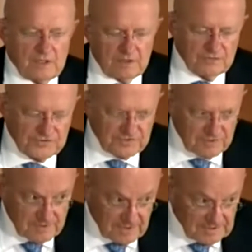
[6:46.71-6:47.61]
It was
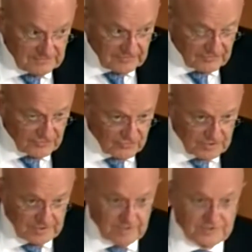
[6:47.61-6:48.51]

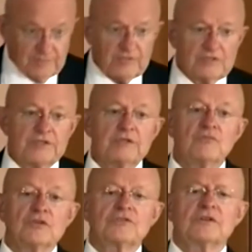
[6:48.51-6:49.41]
1953, and typically
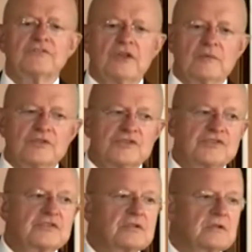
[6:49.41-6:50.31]
military
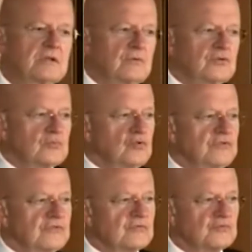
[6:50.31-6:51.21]
families, when you're
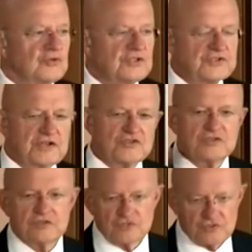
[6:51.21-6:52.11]
moving from duty
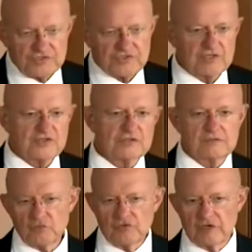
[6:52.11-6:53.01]
station to duty station,
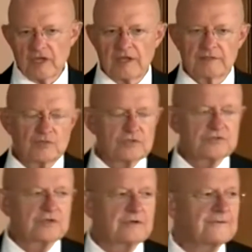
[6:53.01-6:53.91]
you move a lot in the
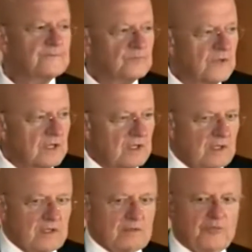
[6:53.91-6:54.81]
military,
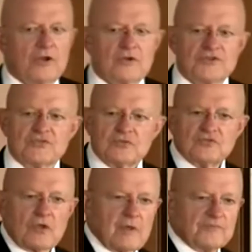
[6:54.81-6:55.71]
parents would
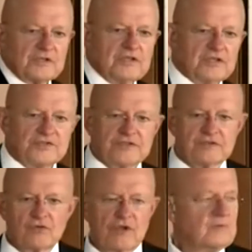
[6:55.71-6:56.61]
drop the kids
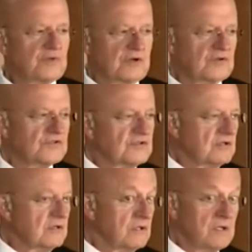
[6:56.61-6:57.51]
at the grandparents
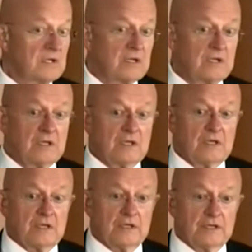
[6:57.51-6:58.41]

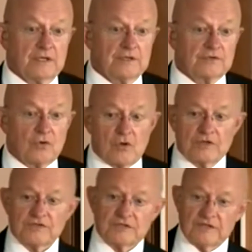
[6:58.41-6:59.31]
and go
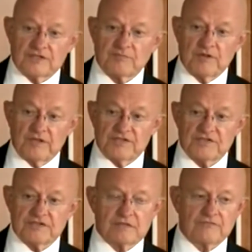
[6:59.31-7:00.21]
on to the next
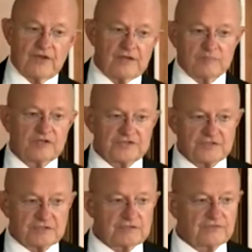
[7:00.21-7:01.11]
place, find a place
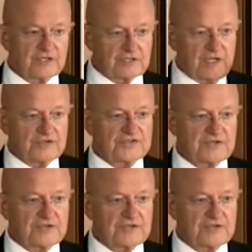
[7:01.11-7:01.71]
to live, get the house